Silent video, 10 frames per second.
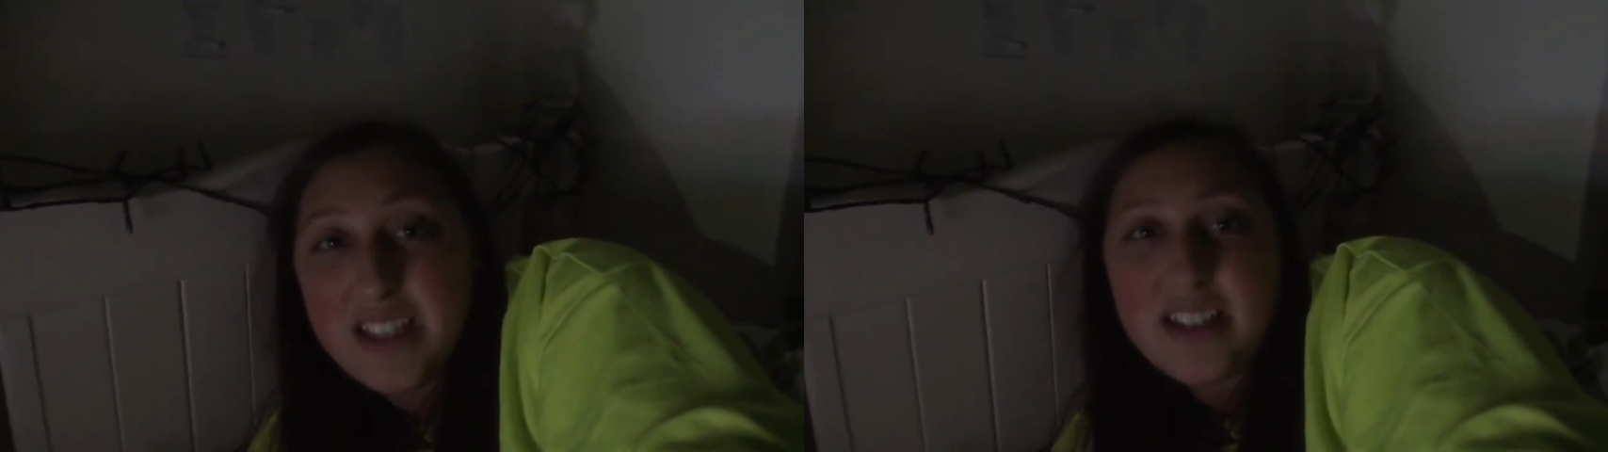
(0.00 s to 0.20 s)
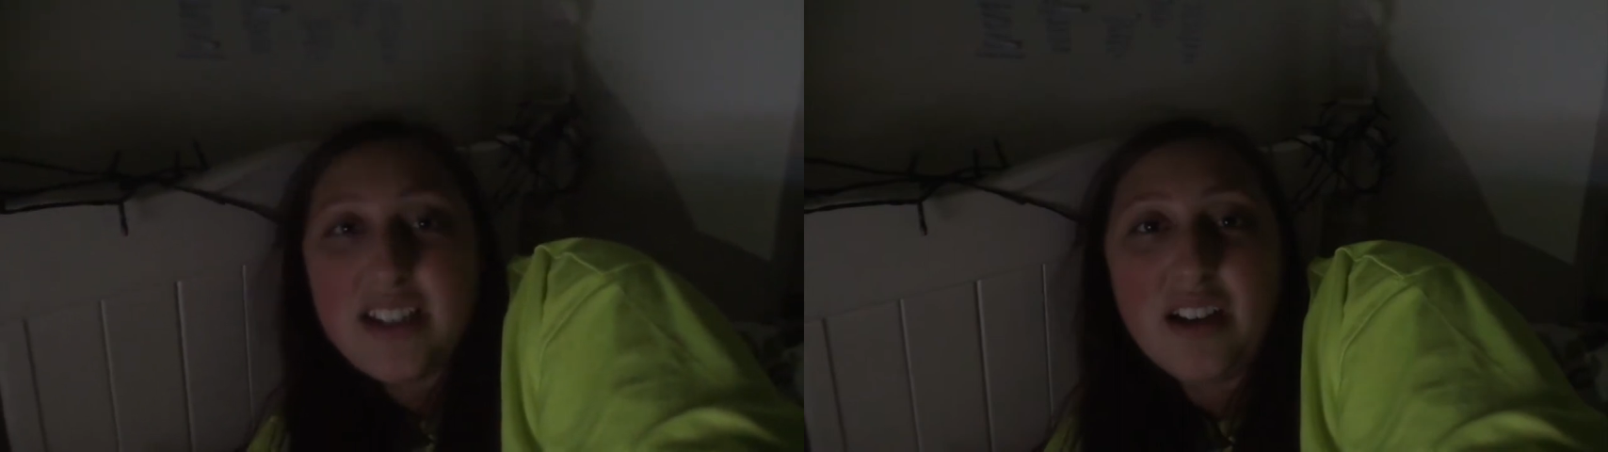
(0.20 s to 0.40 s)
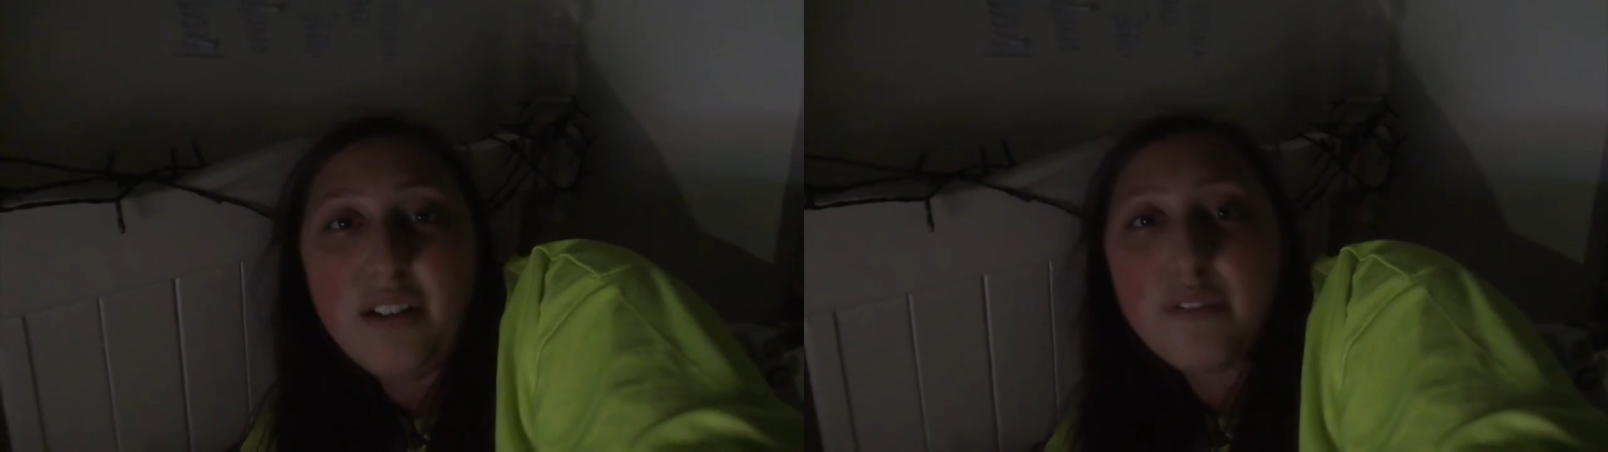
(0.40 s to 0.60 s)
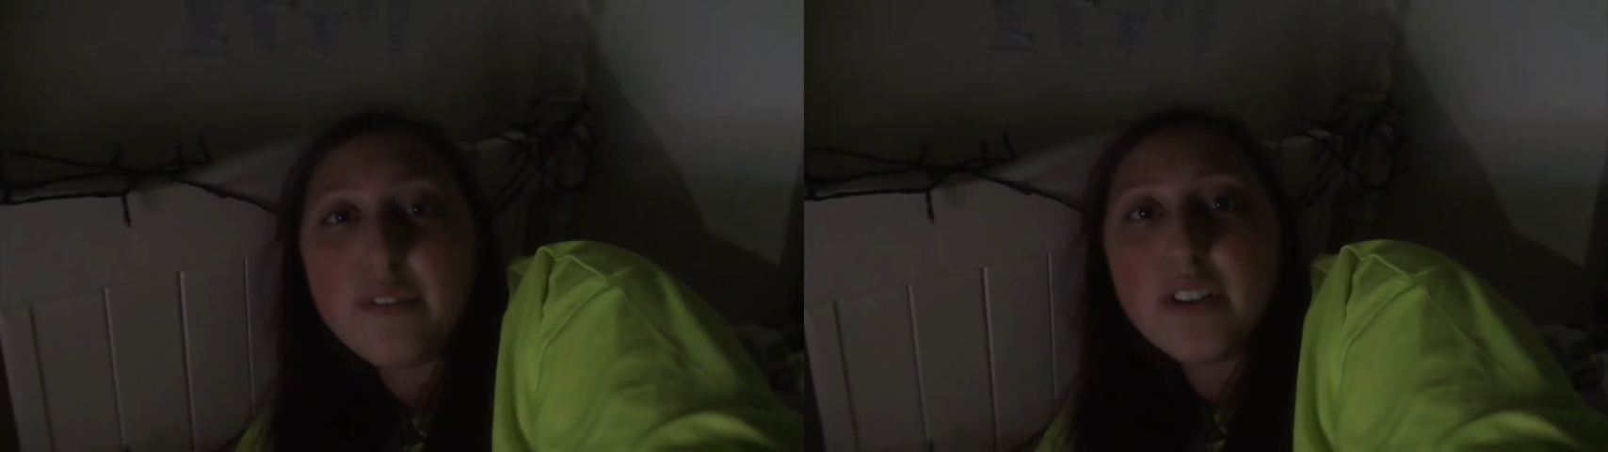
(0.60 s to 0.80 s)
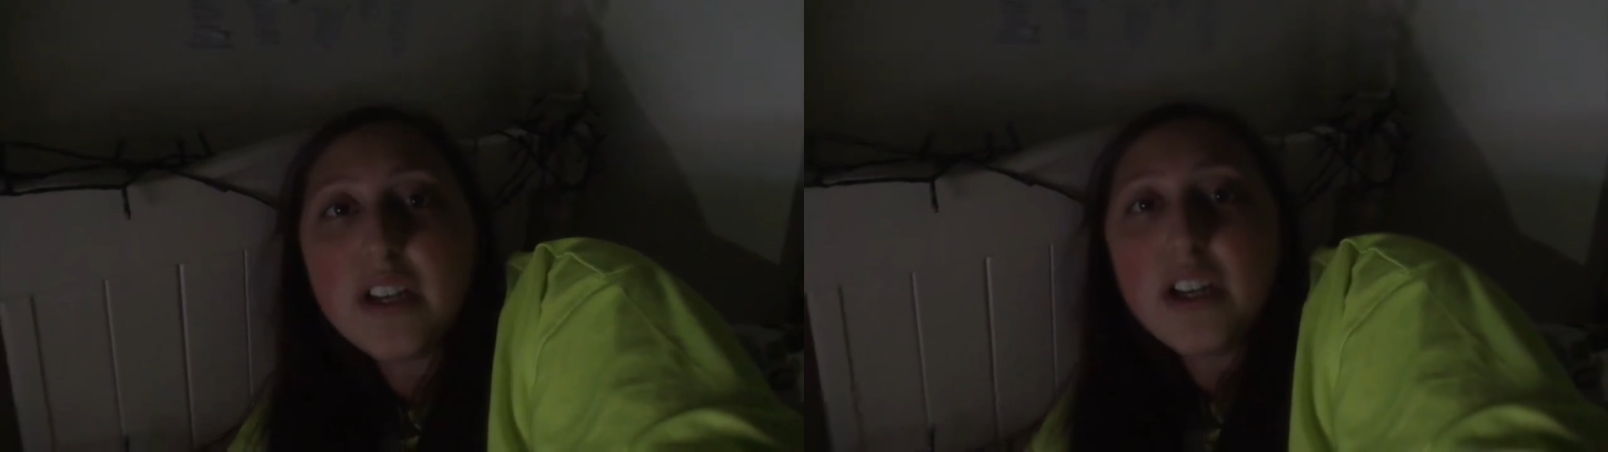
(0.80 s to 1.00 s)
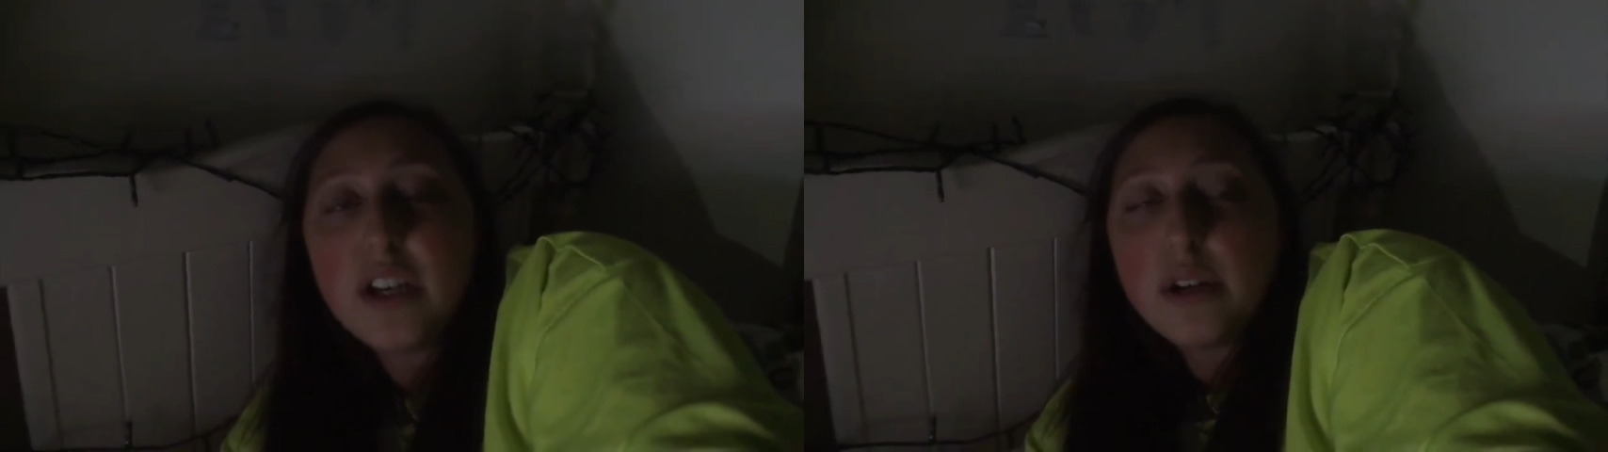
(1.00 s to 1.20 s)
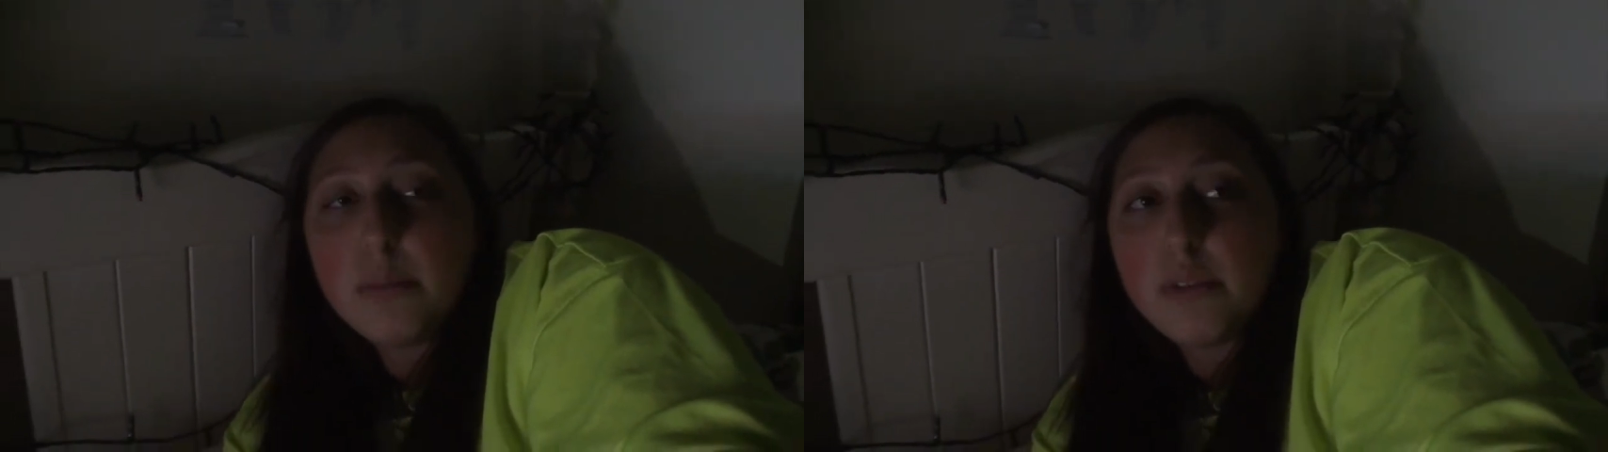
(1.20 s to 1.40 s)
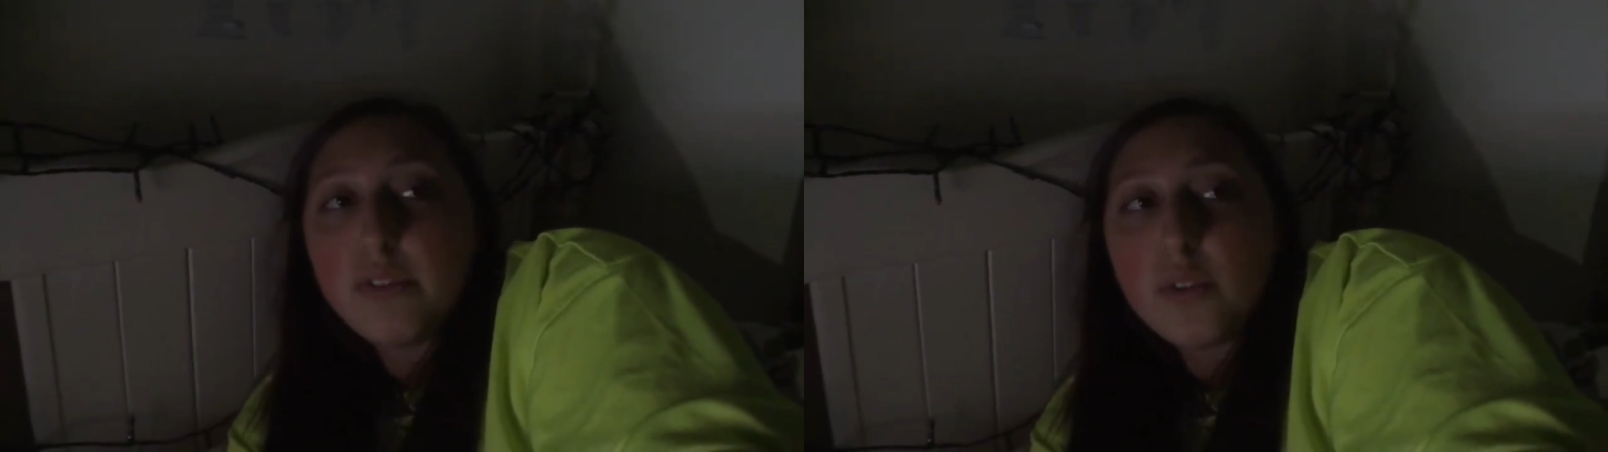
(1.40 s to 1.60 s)
stuff
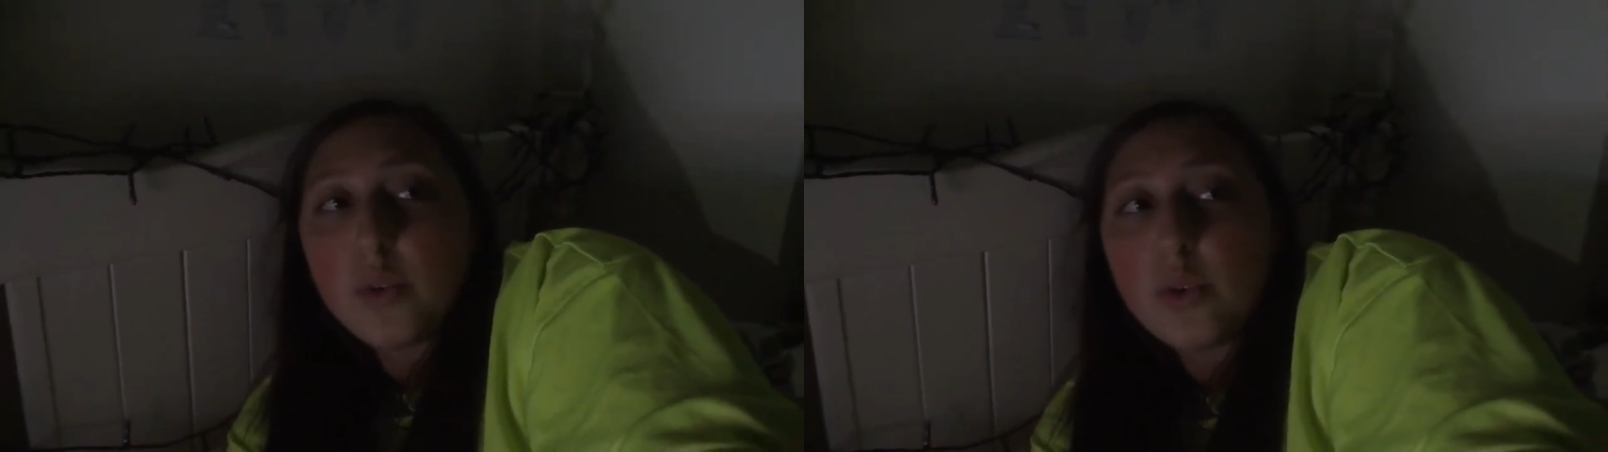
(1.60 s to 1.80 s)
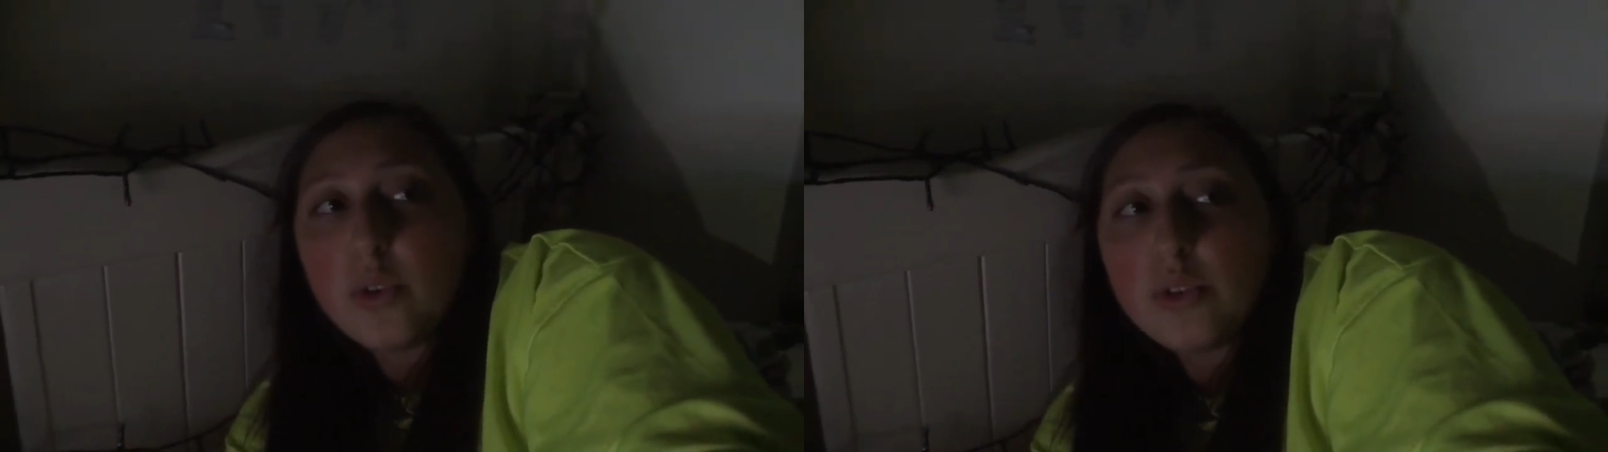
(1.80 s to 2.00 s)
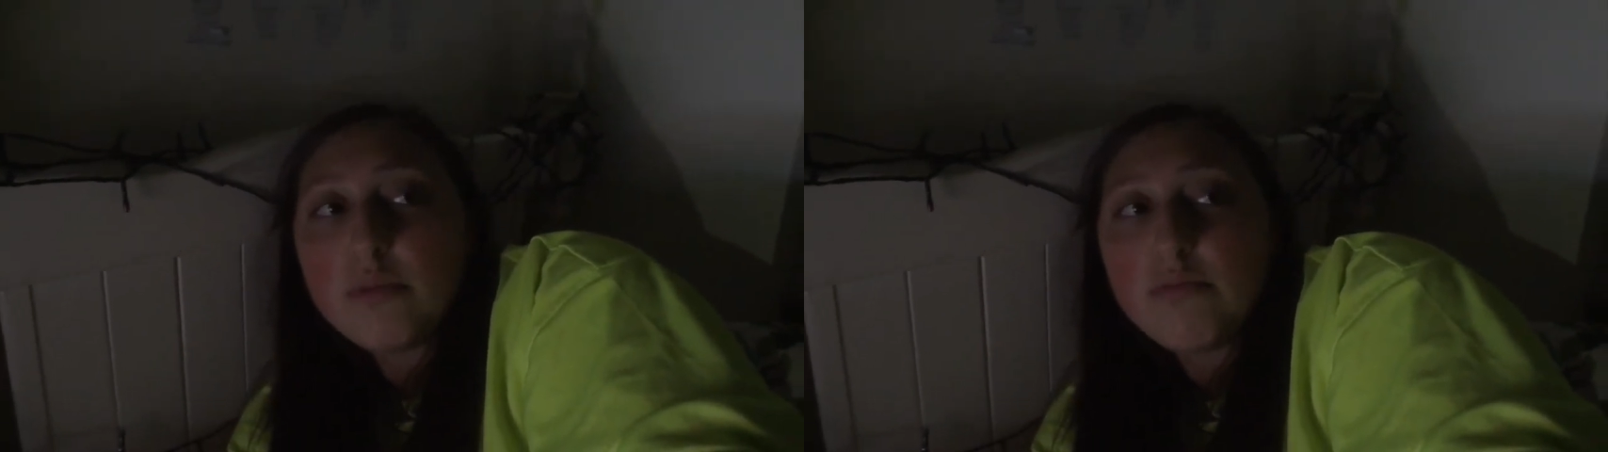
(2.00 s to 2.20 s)
before